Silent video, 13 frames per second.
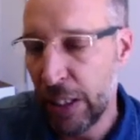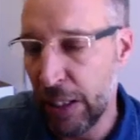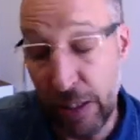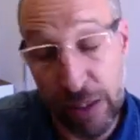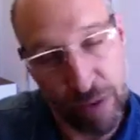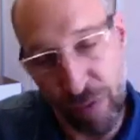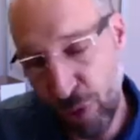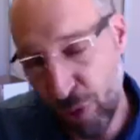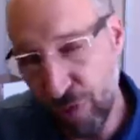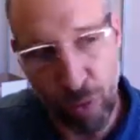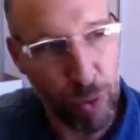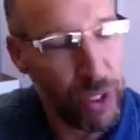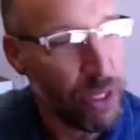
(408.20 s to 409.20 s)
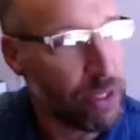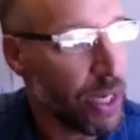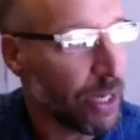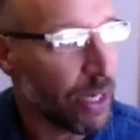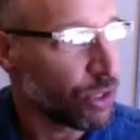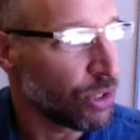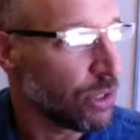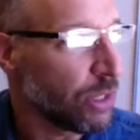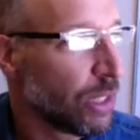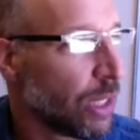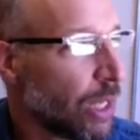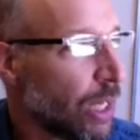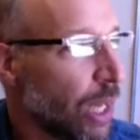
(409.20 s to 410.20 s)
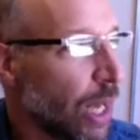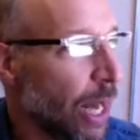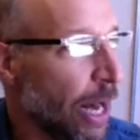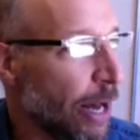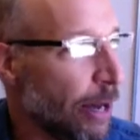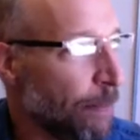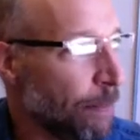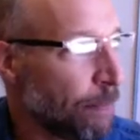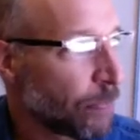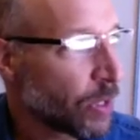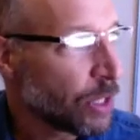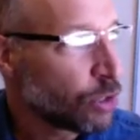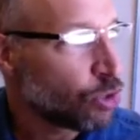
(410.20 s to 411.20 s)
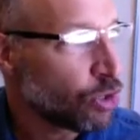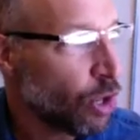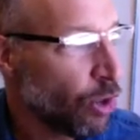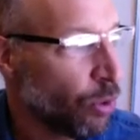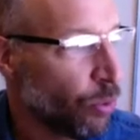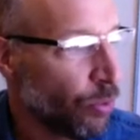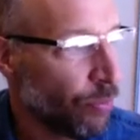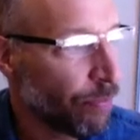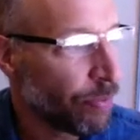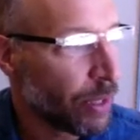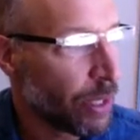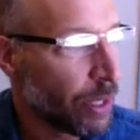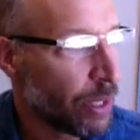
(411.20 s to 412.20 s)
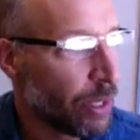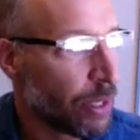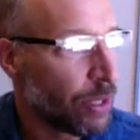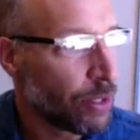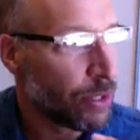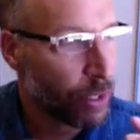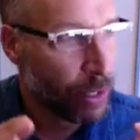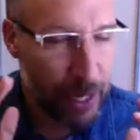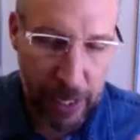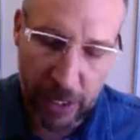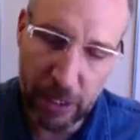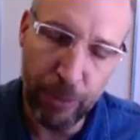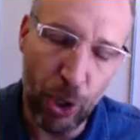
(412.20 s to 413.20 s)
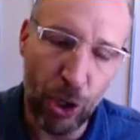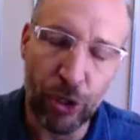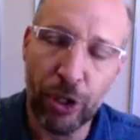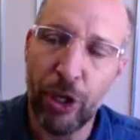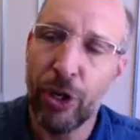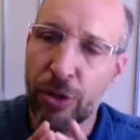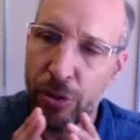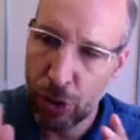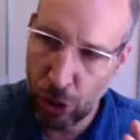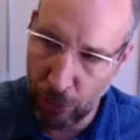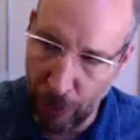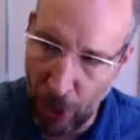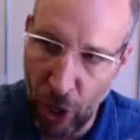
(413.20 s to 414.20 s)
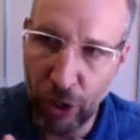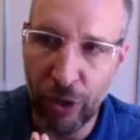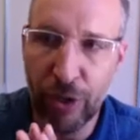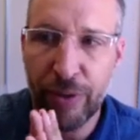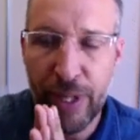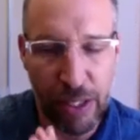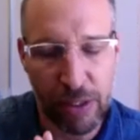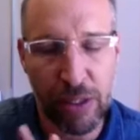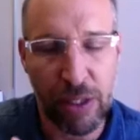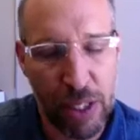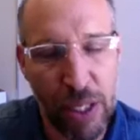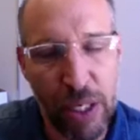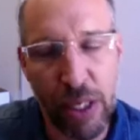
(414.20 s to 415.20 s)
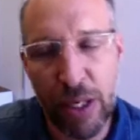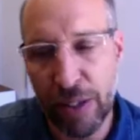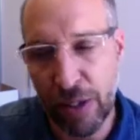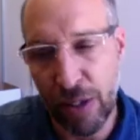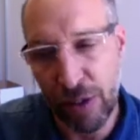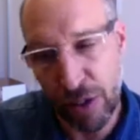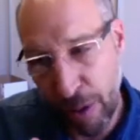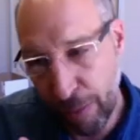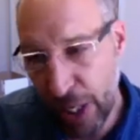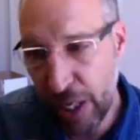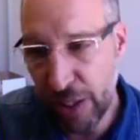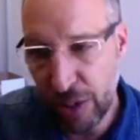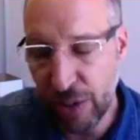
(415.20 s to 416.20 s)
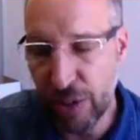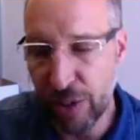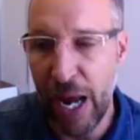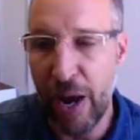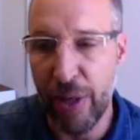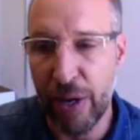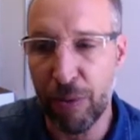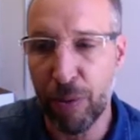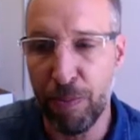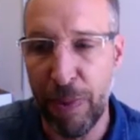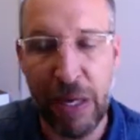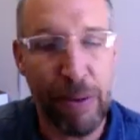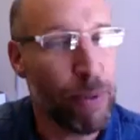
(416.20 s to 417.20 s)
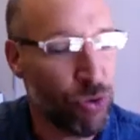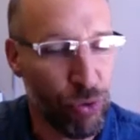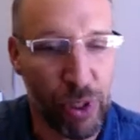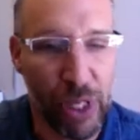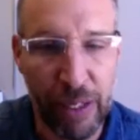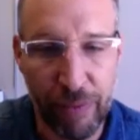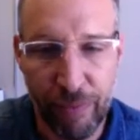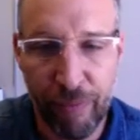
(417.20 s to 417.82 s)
It's even true for weeds, actually. So getting them earlier, smaller, that's the key. And in some cases now that may be too late.